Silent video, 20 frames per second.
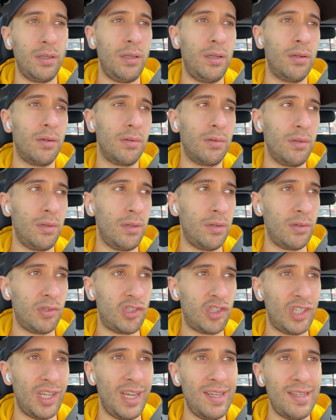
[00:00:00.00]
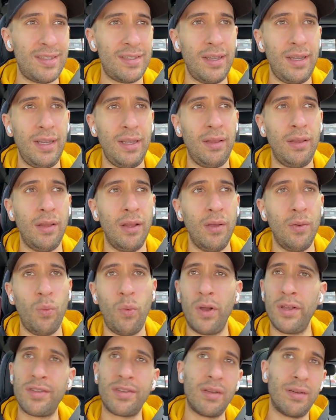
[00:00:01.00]
You're, you're chasing
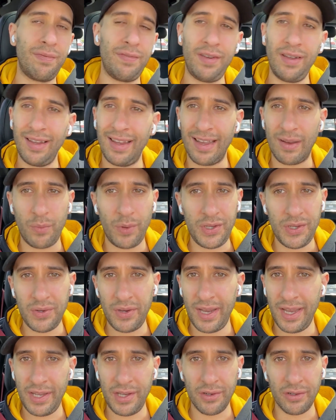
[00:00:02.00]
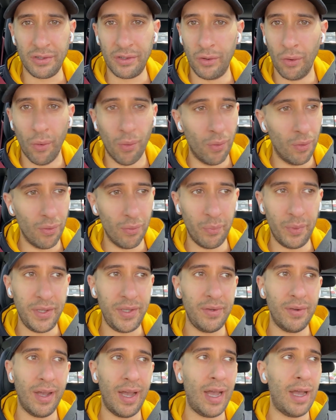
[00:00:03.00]
what it's gonna feel like when you hit your goal, when
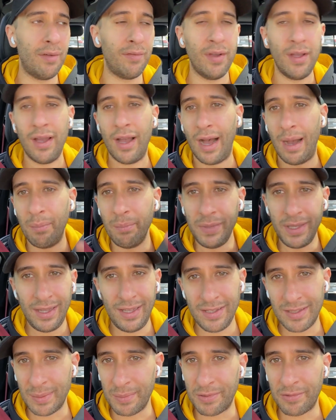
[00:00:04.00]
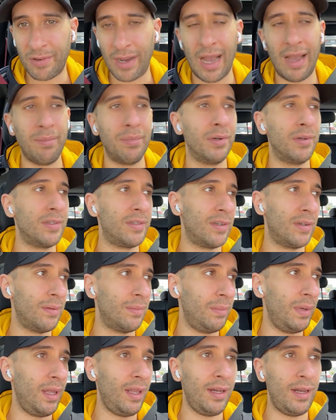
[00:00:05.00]
you have a million subscribers or a
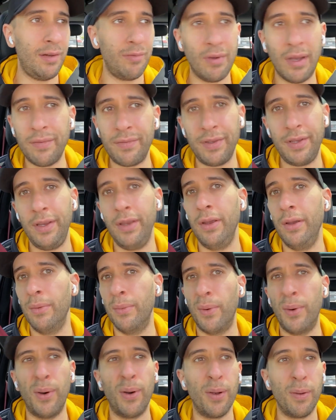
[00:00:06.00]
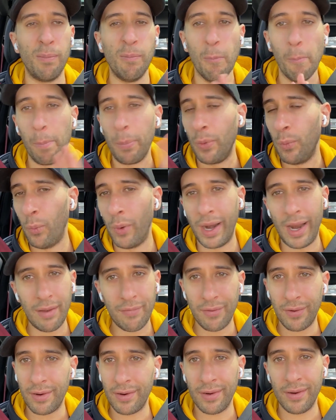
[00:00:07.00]
million in revenue or
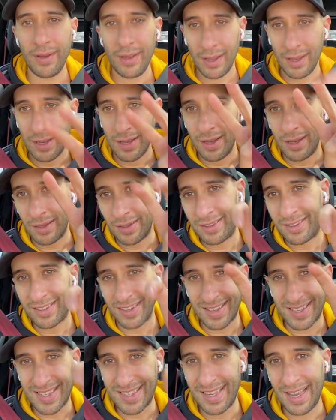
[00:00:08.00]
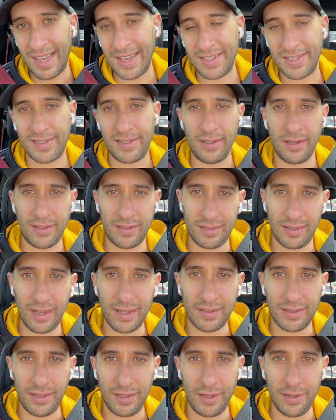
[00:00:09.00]
whatever success looks
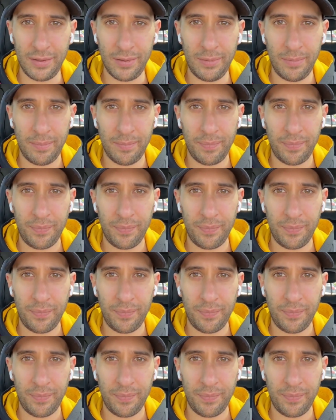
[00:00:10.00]
like to you.